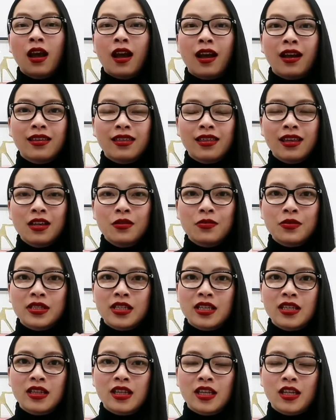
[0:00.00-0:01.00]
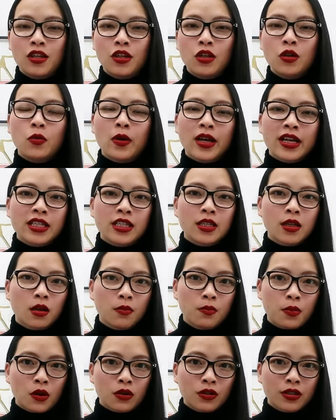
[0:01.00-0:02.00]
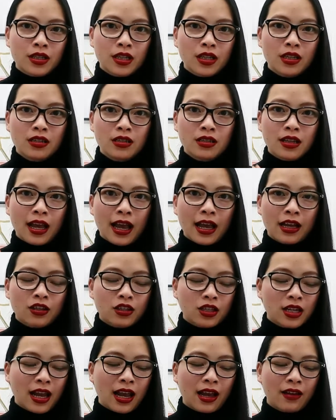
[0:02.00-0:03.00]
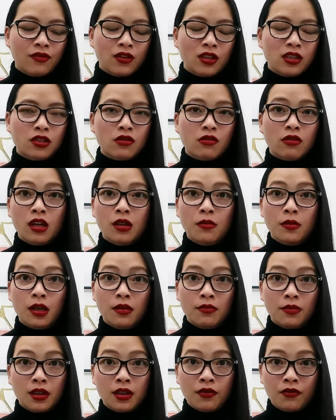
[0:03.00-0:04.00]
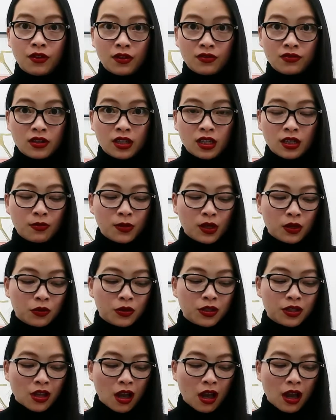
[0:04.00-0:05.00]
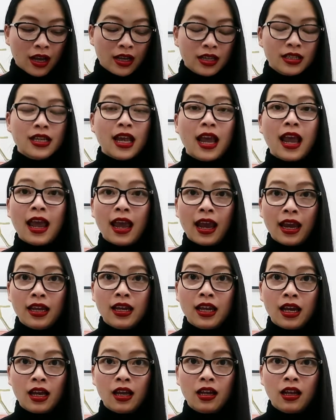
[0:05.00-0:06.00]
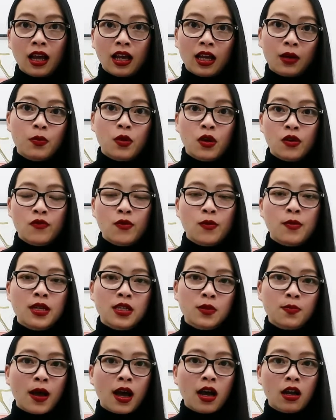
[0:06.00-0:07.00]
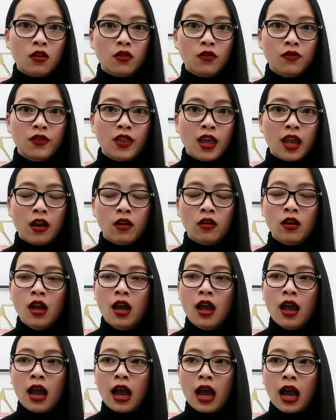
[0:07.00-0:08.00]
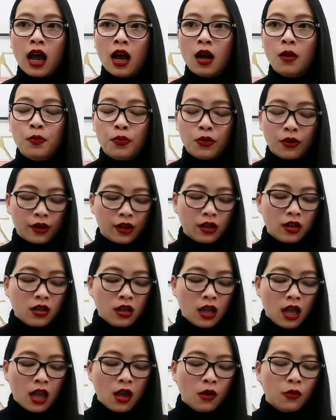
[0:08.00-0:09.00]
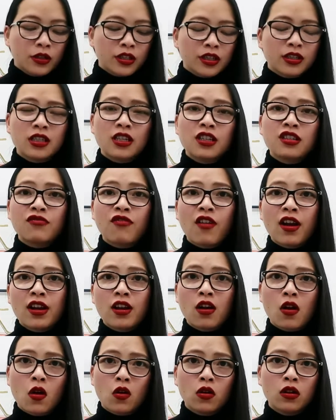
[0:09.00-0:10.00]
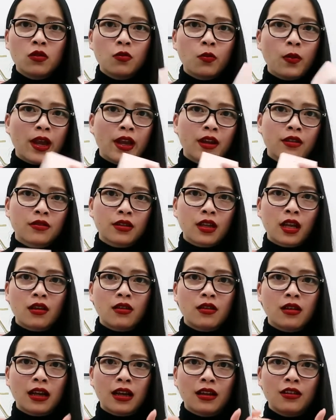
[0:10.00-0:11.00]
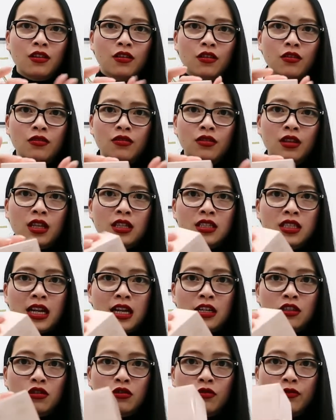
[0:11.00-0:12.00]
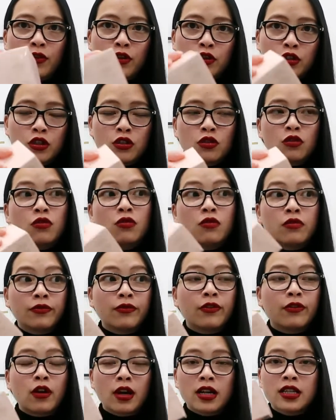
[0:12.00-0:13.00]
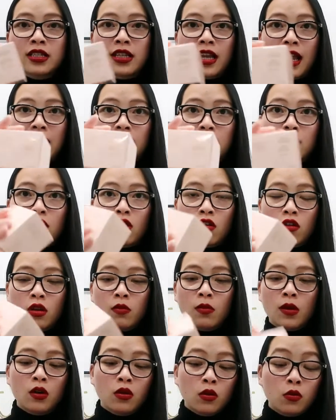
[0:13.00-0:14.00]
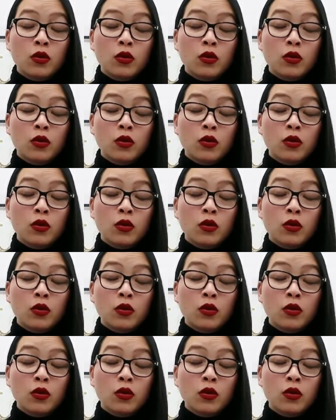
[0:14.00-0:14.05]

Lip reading: I think it was in the US boxes, they actually have this cream in the 50ml size and like a perfume as part of their product, which I just find it odd where they, you know, the international version, or for us, they had the 30ml.